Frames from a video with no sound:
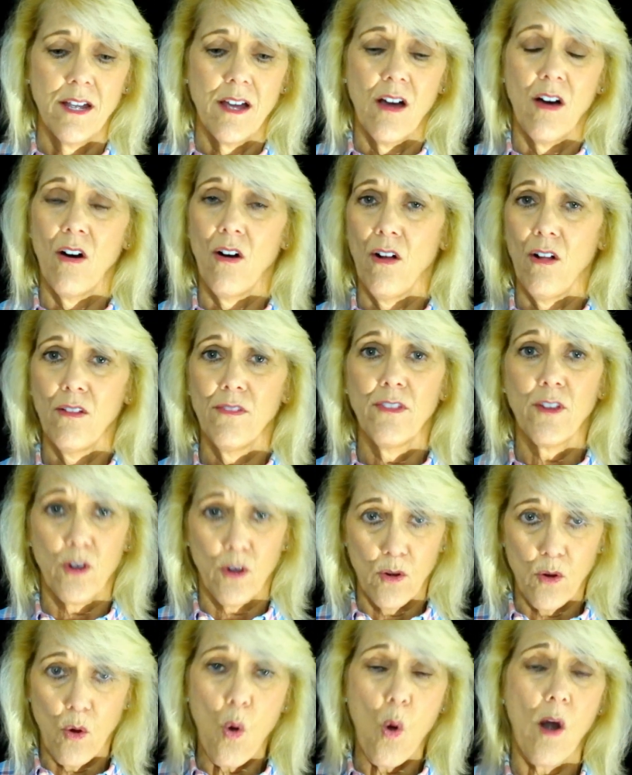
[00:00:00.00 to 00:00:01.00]
all the
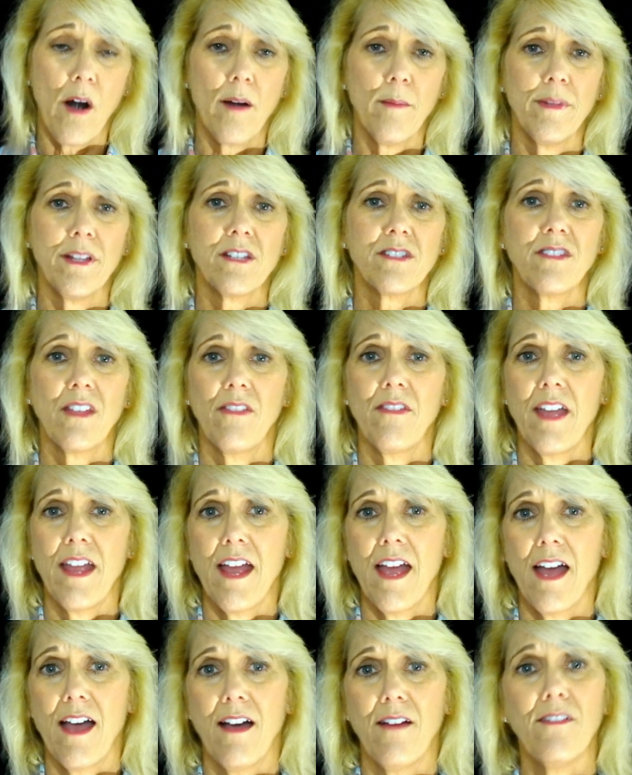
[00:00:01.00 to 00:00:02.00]
requirements that they
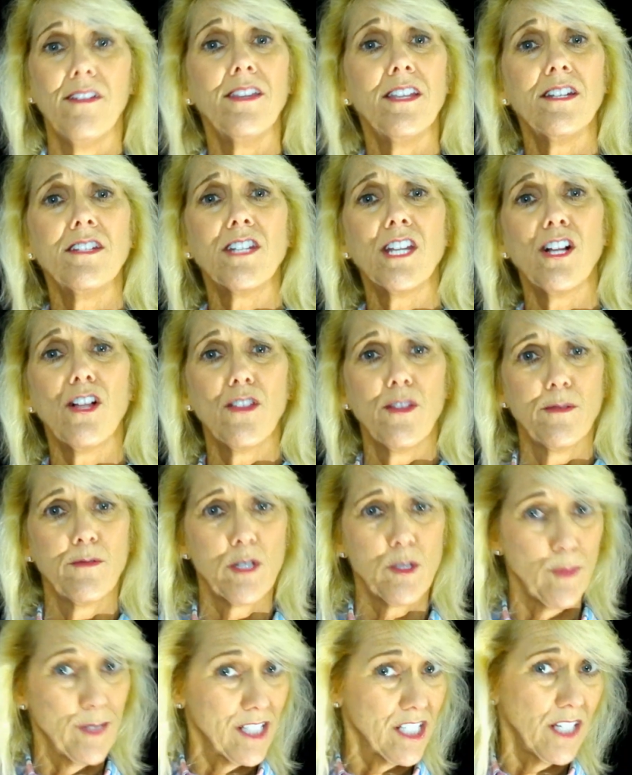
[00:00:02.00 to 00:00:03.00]
have, and then tell them
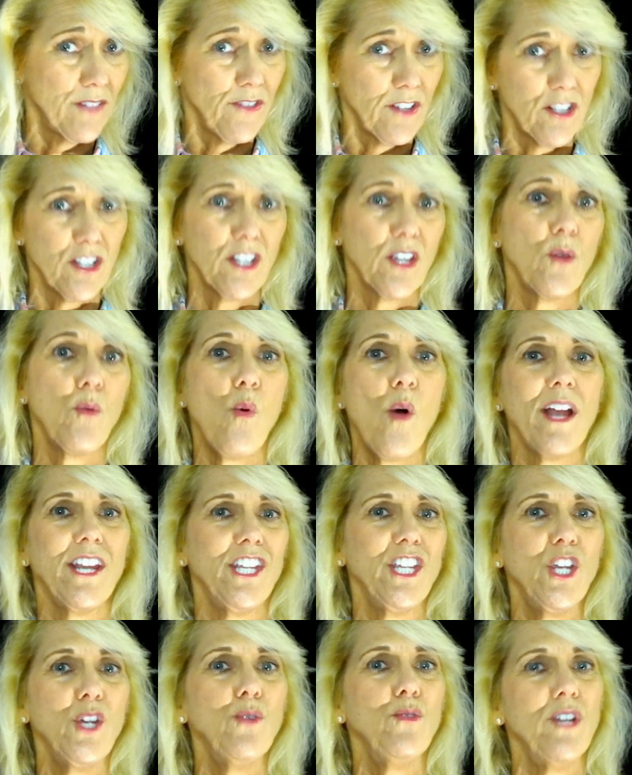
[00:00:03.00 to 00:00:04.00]
specifically what
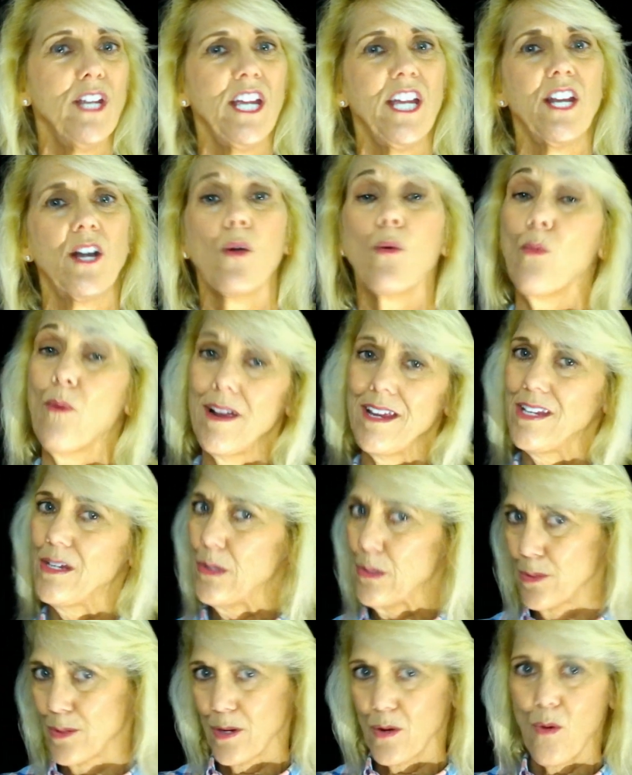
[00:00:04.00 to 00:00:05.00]
you need or what
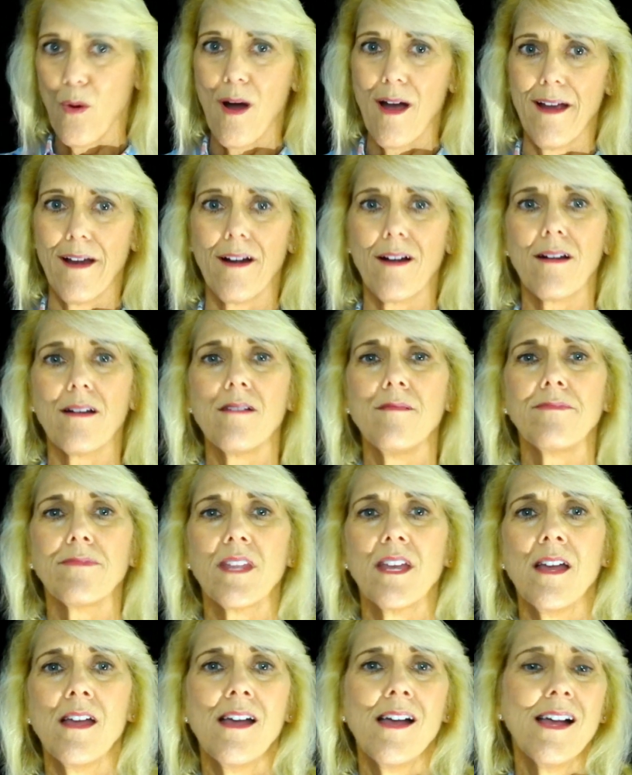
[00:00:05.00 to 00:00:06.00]
you require.
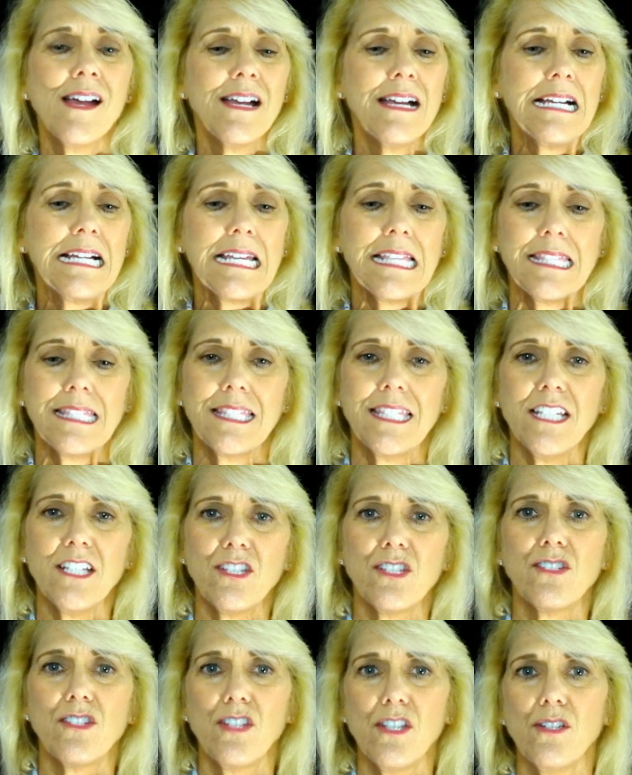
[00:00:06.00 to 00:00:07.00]

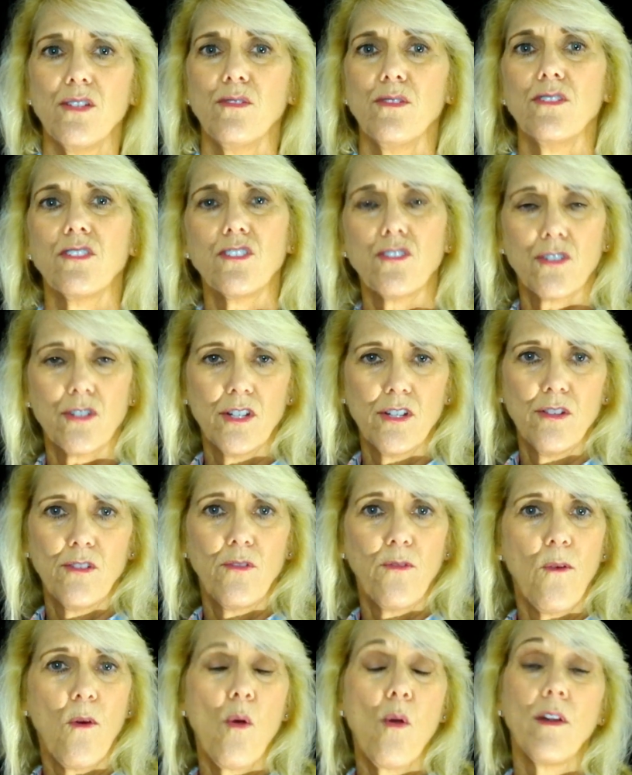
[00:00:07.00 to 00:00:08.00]
This too is true
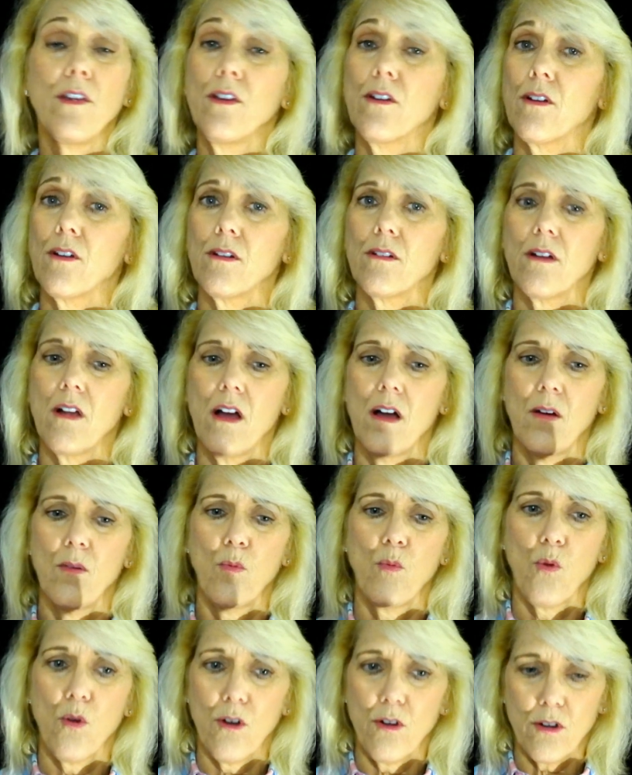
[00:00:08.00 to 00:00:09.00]
for your
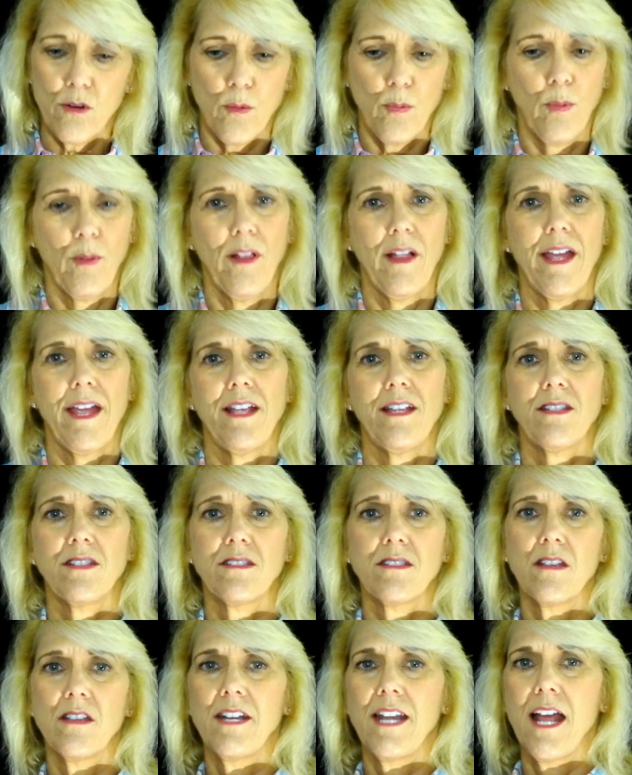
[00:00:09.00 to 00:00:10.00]

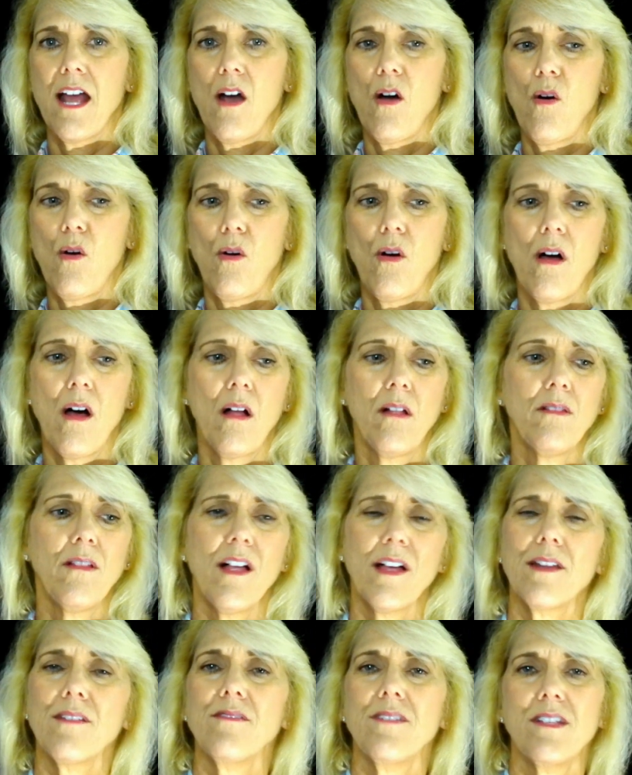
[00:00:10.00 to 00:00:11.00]
workplace. Now, a
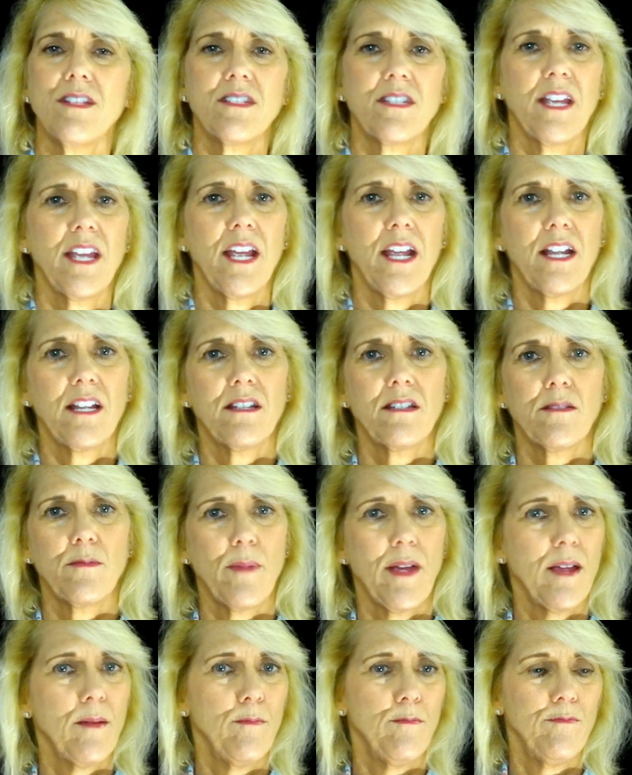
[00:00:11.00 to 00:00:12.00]
lot of these things
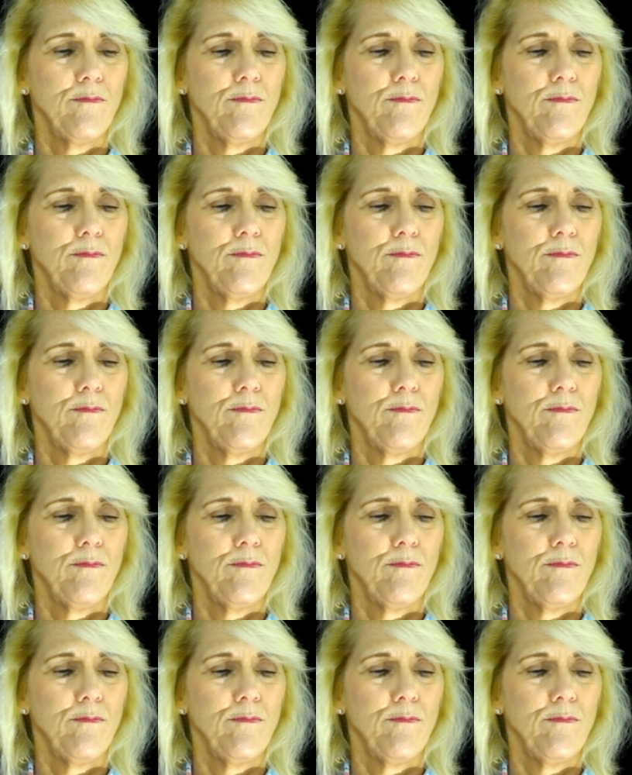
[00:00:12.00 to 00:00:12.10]
may